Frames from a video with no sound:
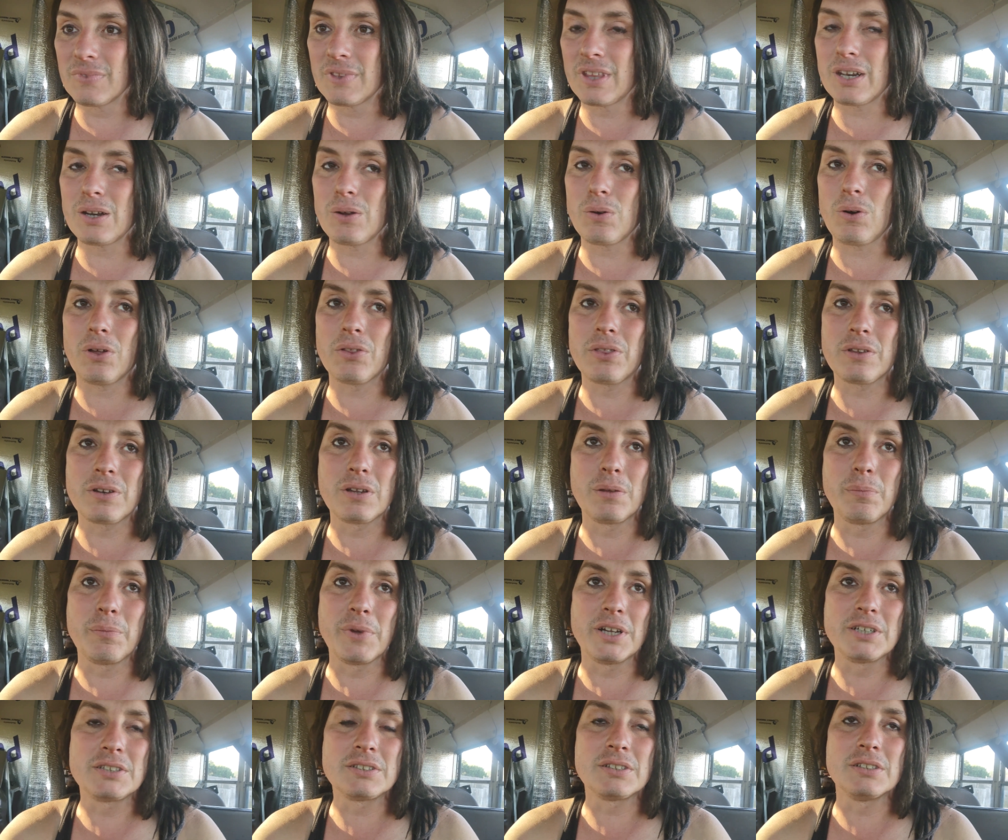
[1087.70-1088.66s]
they know all the
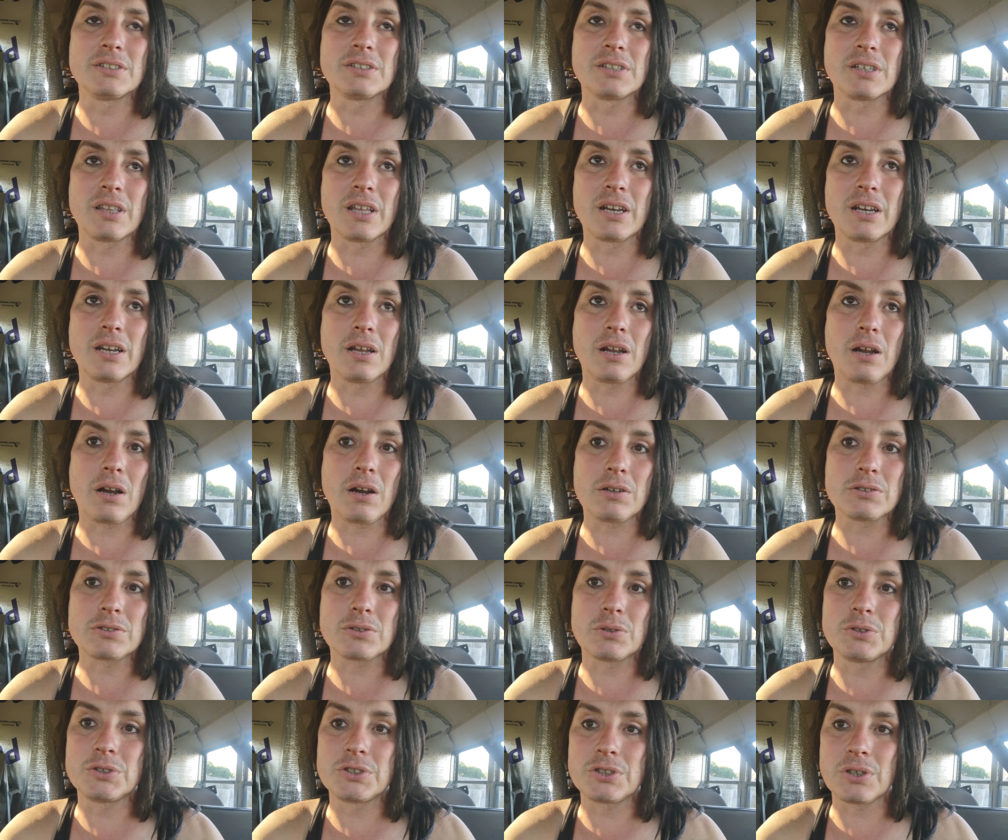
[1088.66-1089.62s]
dimensions, and then it
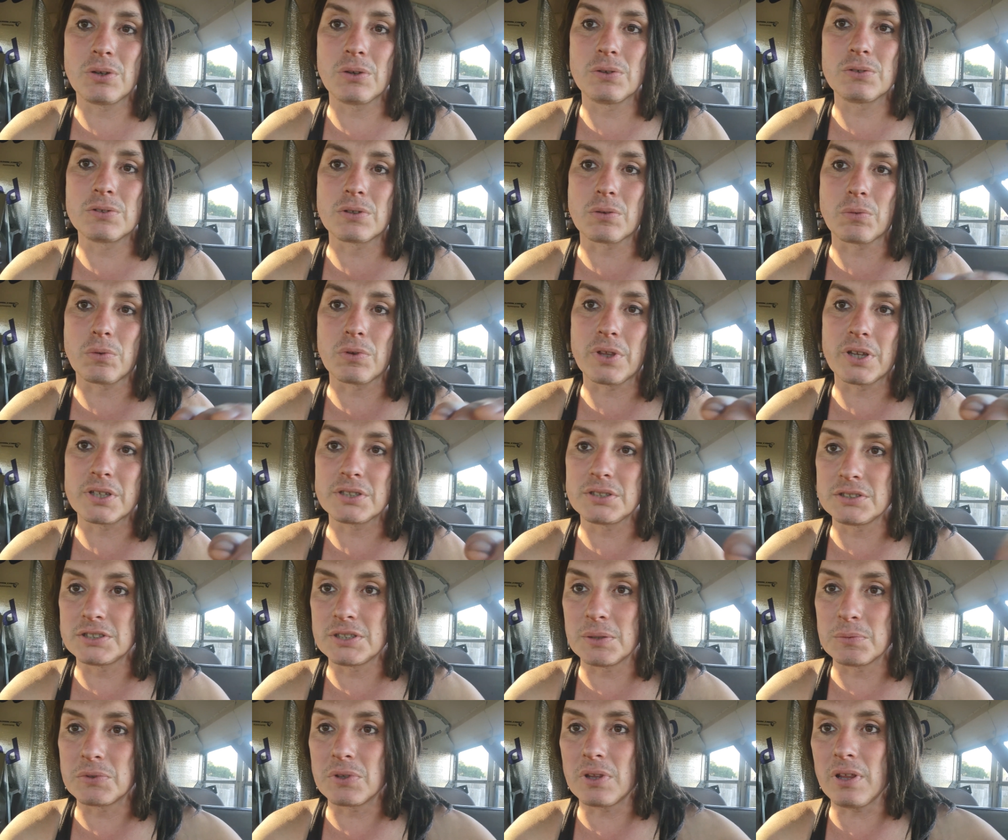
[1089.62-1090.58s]
also shows the
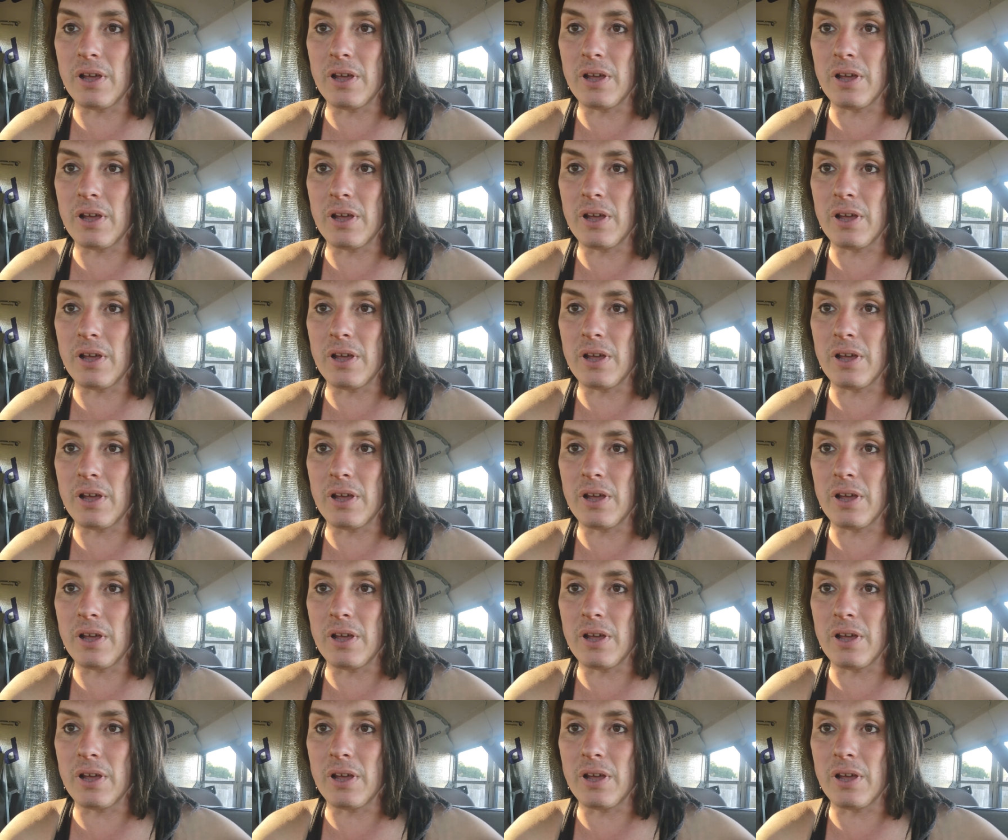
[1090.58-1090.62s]
relationship